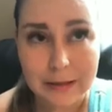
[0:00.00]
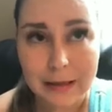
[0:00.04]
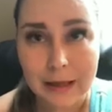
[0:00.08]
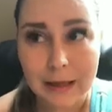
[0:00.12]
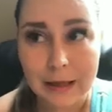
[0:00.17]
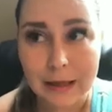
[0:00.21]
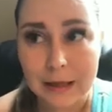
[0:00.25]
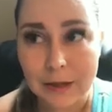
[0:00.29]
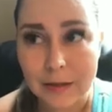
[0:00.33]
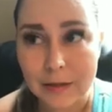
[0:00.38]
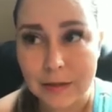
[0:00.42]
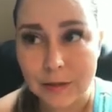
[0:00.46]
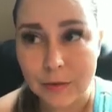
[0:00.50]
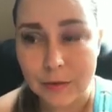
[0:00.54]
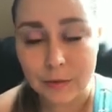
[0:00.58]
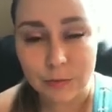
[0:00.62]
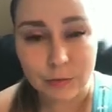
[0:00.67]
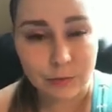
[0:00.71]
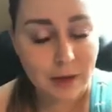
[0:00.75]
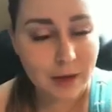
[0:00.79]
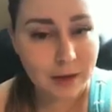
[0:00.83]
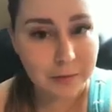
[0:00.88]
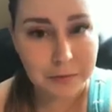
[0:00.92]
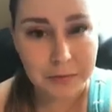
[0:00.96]
this,
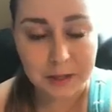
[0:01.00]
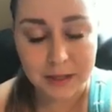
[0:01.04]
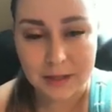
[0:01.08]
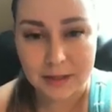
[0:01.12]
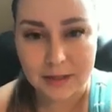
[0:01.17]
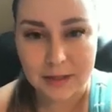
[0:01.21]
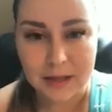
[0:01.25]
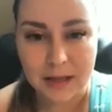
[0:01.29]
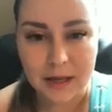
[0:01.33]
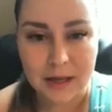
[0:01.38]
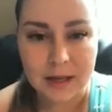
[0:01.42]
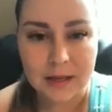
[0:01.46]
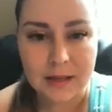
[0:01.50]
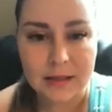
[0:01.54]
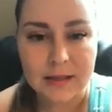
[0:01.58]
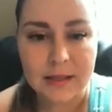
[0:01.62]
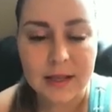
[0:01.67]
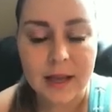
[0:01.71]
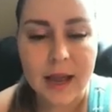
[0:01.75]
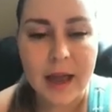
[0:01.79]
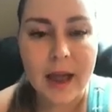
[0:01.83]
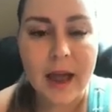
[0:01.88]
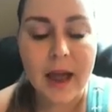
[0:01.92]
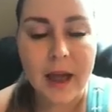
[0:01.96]
red means this,
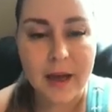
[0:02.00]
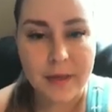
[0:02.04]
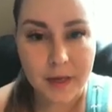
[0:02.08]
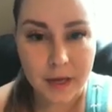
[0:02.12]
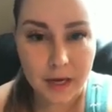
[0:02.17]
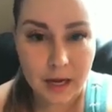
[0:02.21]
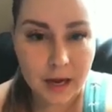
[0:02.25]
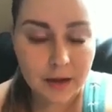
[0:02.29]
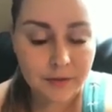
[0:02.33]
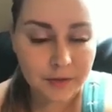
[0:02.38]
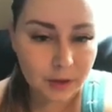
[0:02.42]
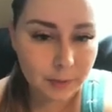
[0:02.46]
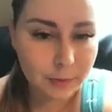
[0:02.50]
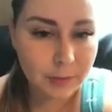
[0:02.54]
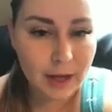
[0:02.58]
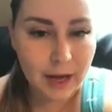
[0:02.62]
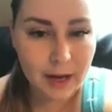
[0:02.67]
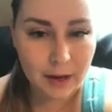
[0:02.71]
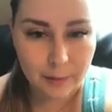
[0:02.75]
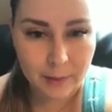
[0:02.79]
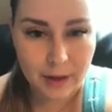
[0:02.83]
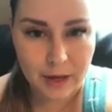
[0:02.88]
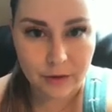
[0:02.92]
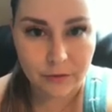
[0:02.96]
and then have the
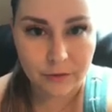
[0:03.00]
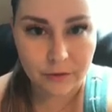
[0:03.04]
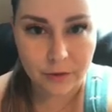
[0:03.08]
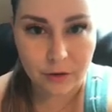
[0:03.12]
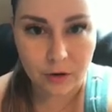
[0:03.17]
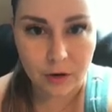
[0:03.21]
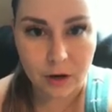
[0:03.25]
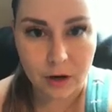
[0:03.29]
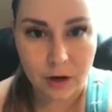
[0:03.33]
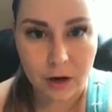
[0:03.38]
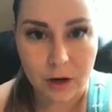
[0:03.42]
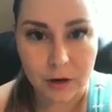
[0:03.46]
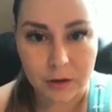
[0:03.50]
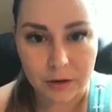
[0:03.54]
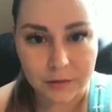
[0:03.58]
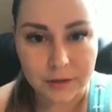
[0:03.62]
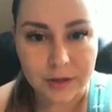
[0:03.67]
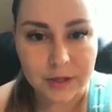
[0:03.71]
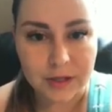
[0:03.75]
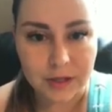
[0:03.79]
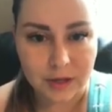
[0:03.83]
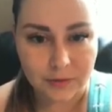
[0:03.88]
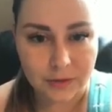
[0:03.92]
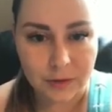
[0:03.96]
black pen for all of
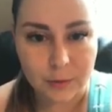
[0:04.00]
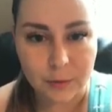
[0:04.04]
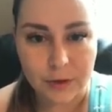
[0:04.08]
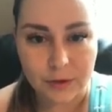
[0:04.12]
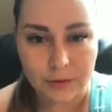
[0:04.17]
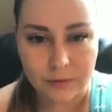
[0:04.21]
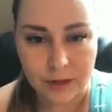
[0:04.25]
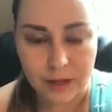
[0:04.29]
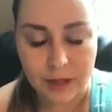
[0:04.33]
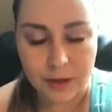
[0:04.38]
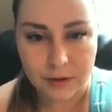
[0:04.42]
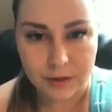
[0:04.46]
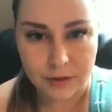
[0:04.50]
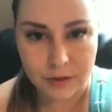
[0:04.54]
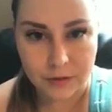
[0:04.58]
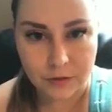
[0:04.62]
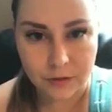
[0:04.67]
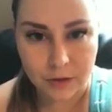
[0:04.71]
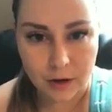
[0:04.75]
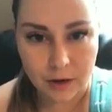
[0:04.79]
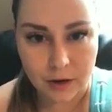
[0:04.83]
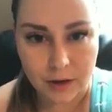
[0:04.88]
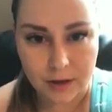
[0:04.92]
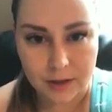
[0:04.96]
the stuff that we got as
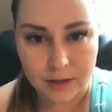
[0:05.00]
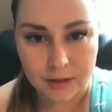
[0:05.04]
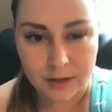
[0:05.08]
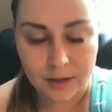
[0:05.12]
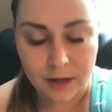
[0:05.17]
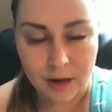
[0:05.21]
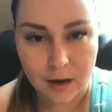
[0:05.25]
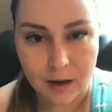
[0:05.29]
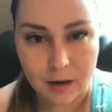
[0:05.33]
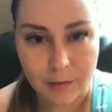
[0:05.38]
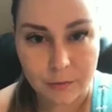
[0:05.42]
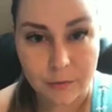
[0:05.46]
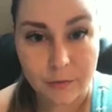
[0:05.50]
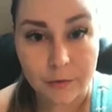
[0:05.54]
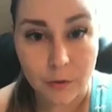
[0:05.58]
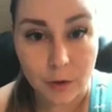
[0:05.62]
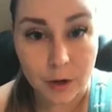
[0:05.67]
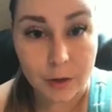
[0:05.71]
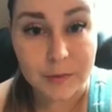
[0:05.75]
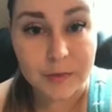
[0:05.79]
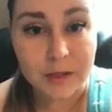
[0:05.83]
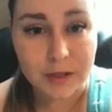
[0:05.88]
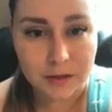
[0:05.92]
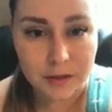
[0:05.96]
far as forms
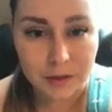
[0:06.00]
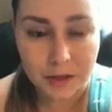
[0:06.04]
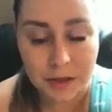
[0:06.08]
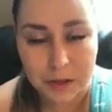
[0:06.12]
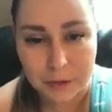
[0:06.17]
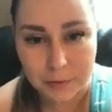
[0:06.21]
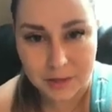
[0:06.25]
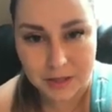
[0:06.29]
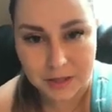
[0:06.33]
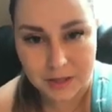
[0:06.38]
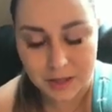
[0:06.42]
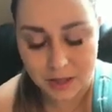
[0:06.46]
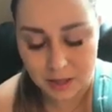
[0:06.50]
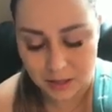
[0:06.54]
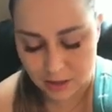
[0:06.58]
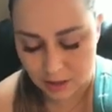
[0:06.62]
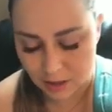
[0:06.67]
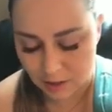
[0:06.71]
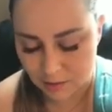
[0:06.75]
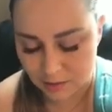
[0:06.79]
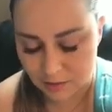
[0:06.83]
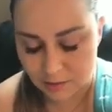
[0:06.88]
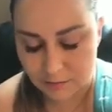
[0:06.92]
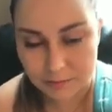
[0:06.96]
and
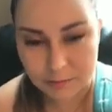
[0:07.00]
documentation.